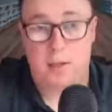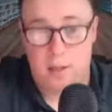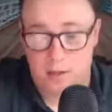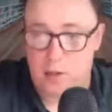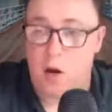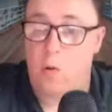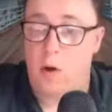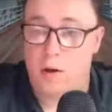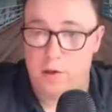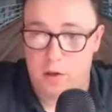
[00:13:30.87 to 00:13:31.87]
and so on
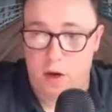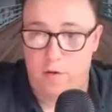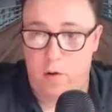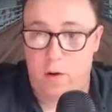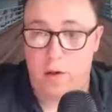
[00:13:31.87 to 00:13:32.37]
and so forth.